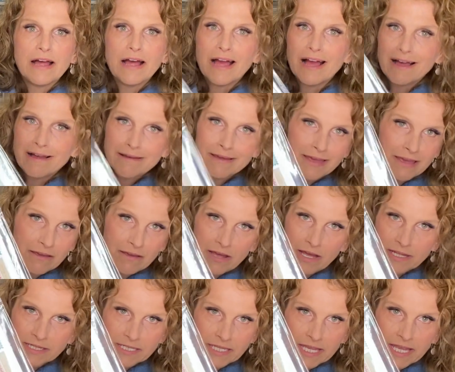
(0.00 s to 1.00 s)
I'll
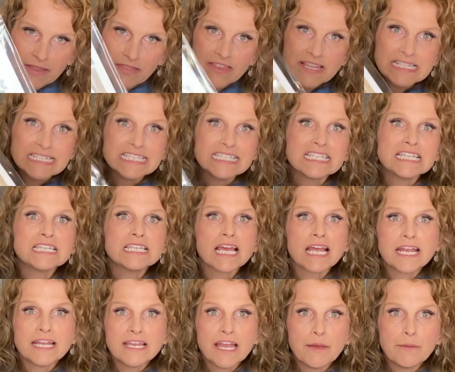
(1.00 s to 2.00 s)
tell you, this is the
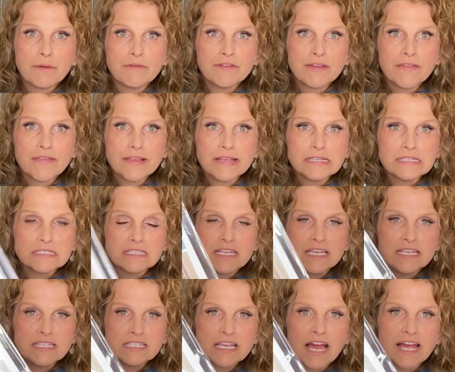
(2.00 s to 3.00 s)
second time I've done
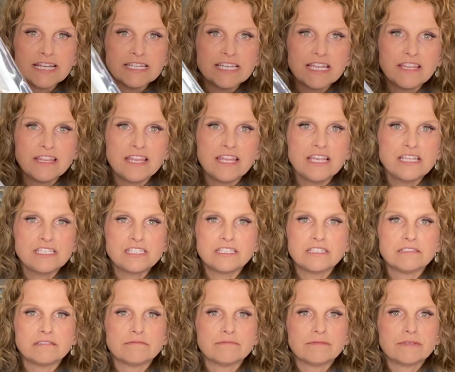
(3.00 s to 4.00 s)
these. I did
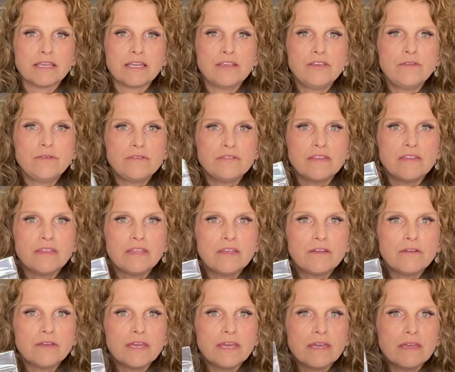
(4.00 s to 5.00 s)
these, can you see that
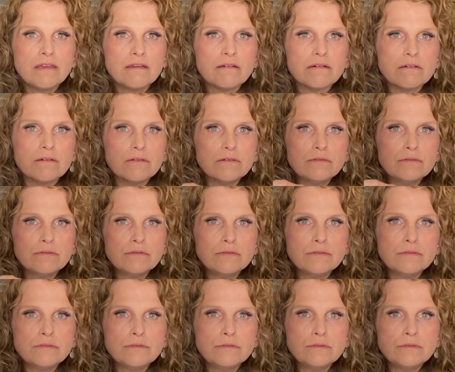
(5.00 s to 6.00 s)
okay?
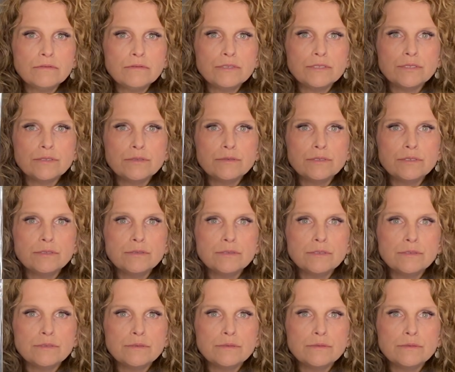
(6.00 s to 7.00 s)
Ooh,
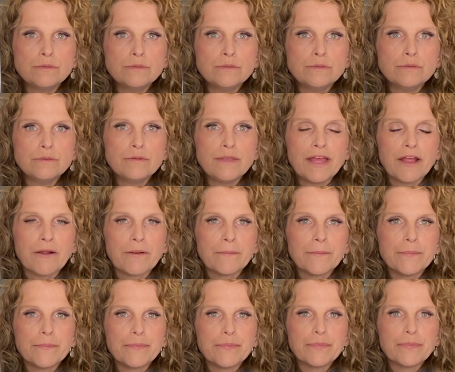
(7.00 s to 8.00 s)
there.
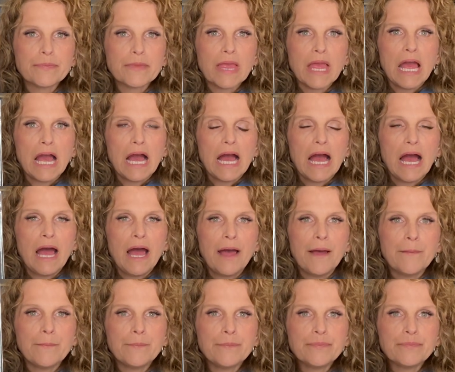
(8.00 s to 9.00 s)

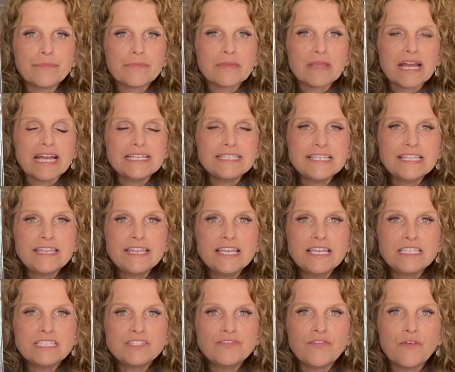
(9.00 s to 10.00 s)
I did
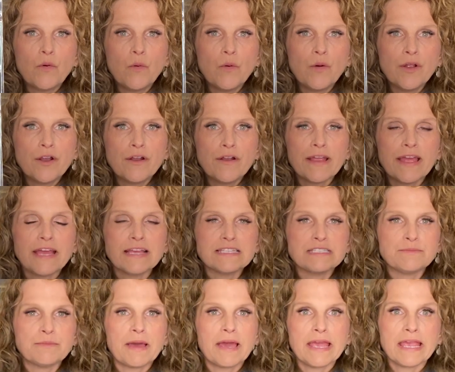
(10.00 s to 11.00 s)
these
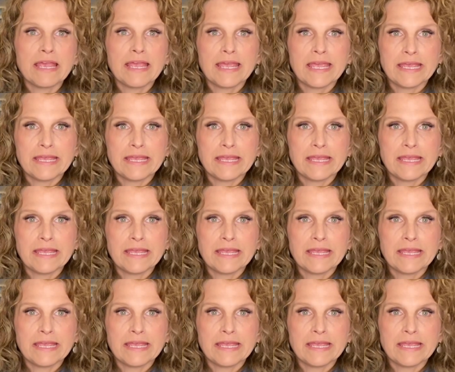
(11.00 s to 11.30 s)
as my